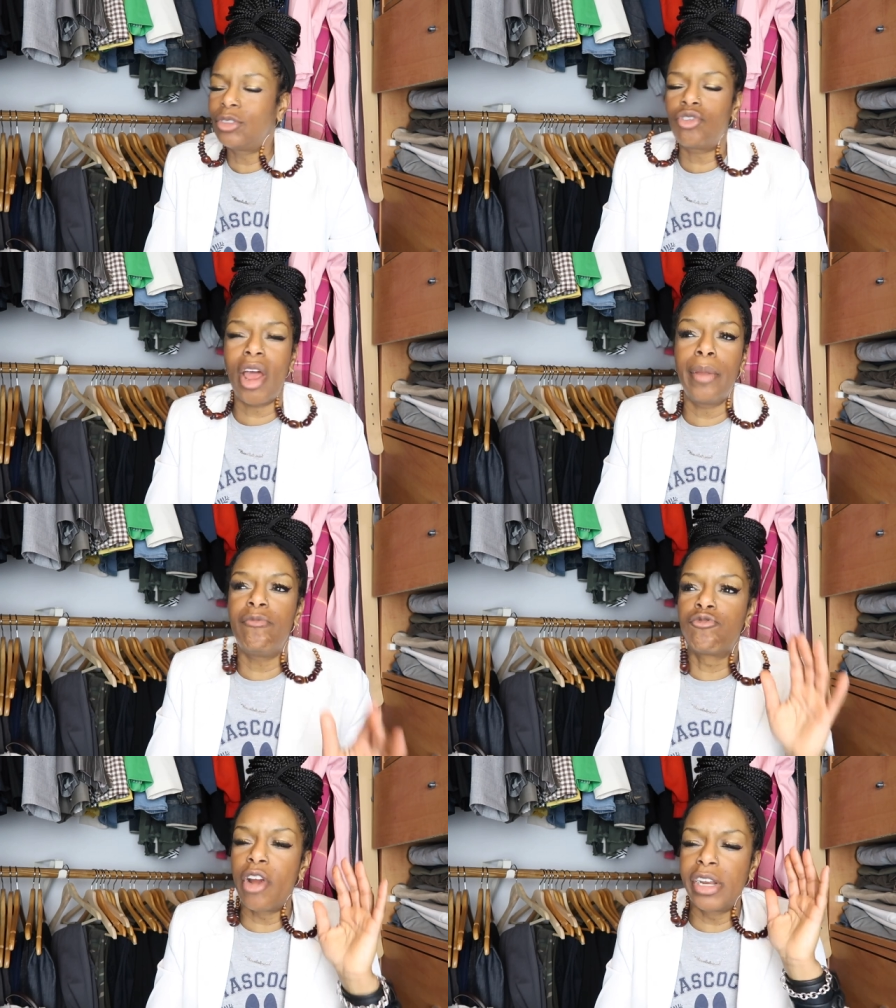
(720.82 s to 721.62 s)
I was
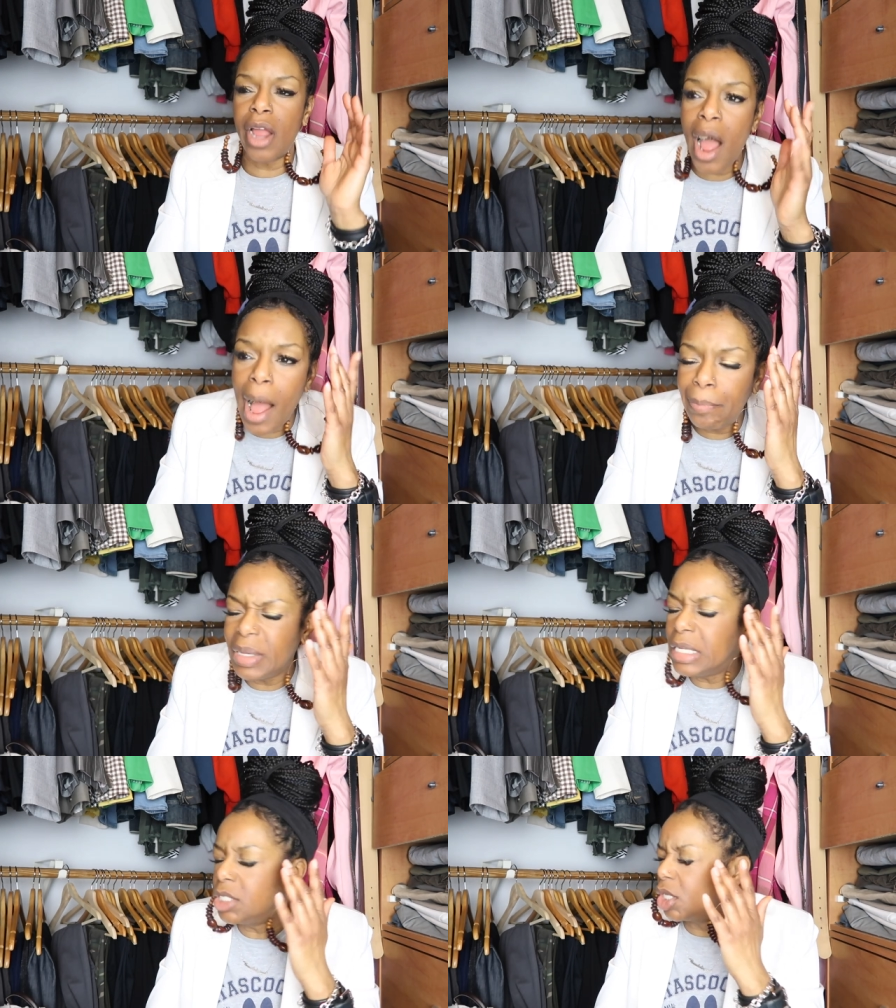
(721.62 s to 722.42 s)
trying to run
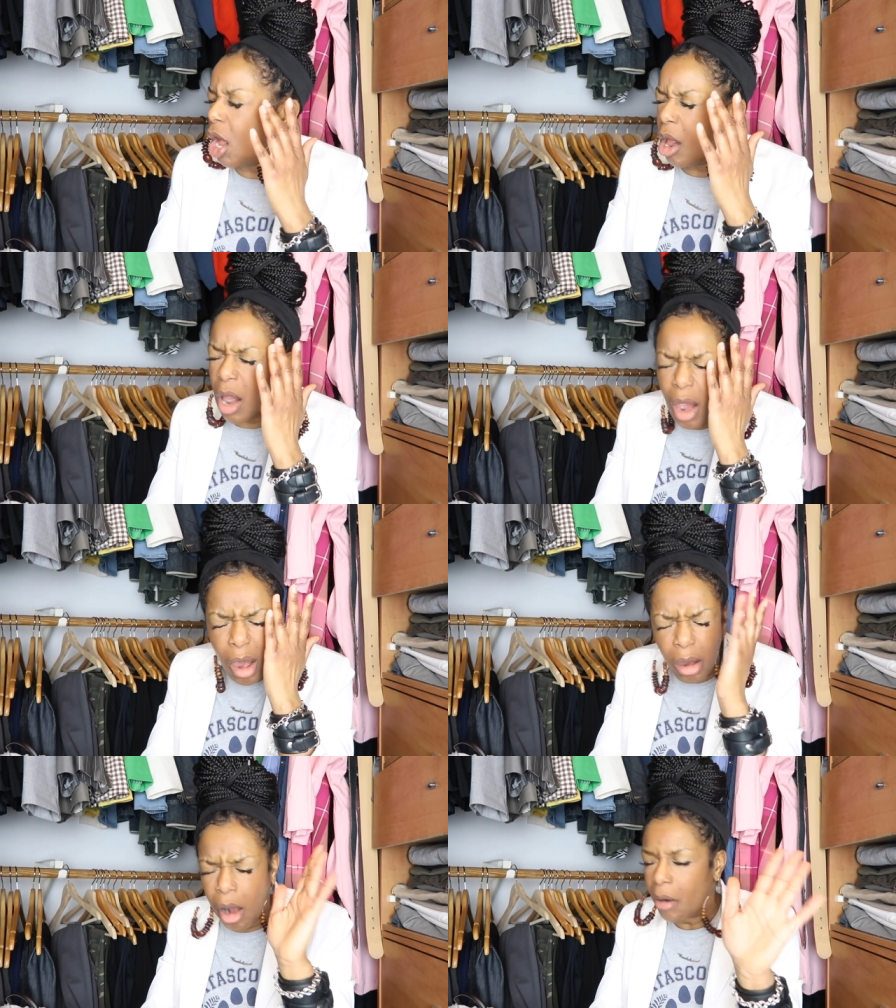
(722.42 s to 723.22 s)
copies,
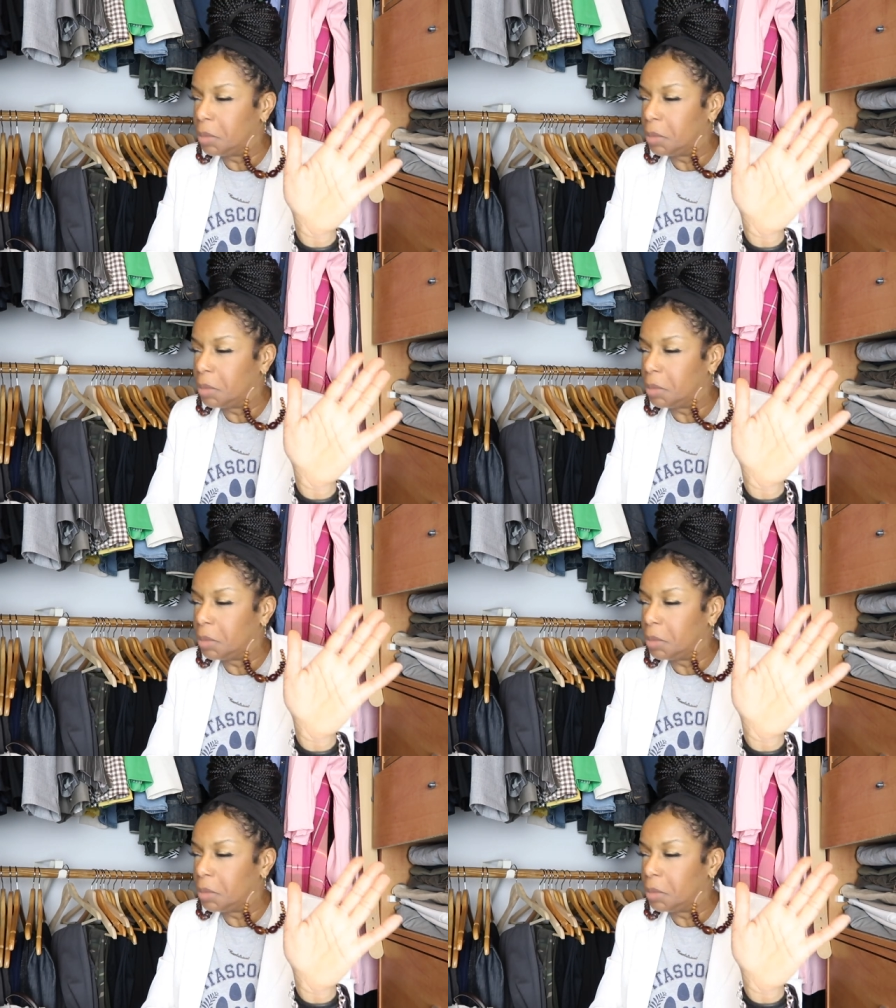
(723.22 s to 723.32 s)
ugh.